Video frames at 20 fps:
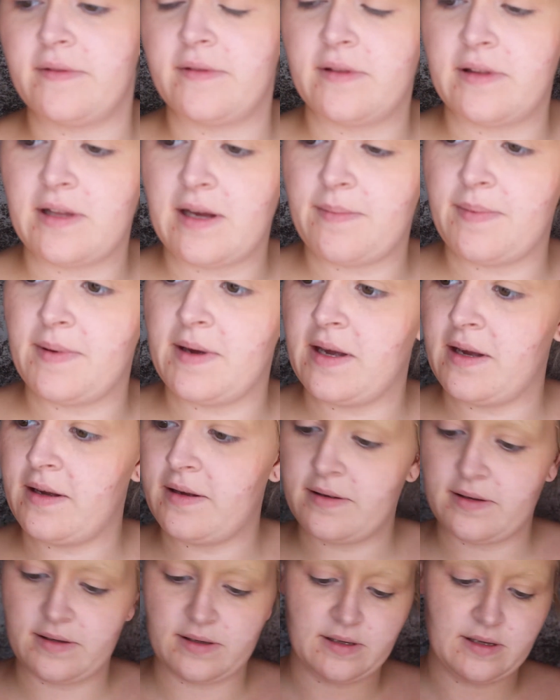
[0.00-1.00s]
that bit
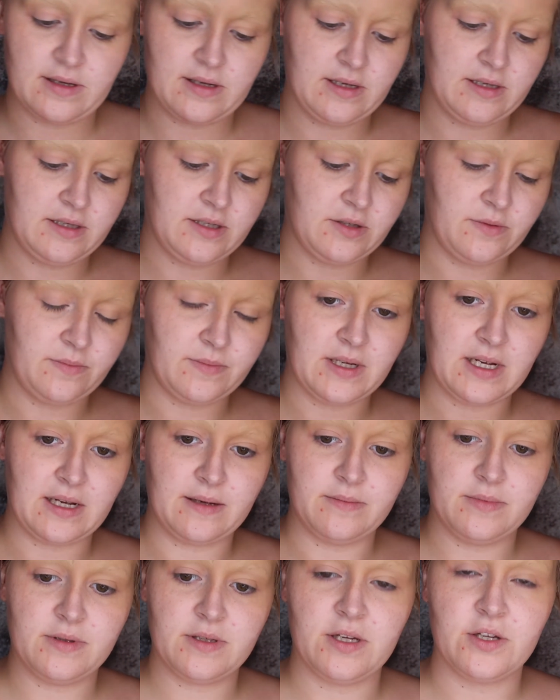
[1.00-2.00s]
is
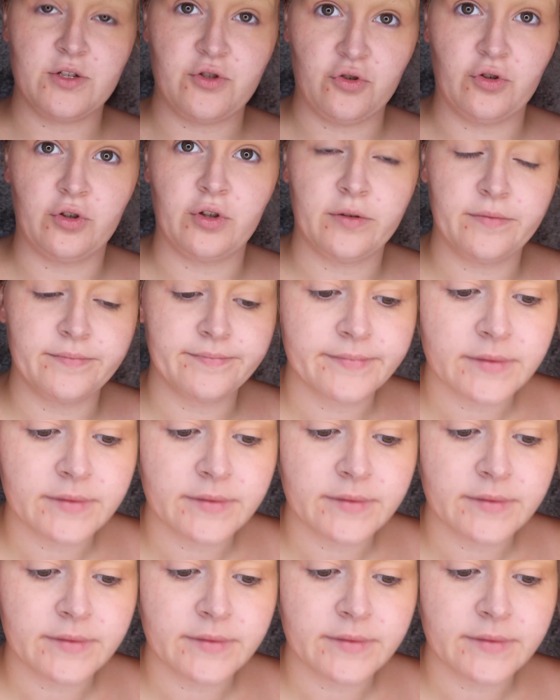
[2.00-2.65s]
sometimes a struggle.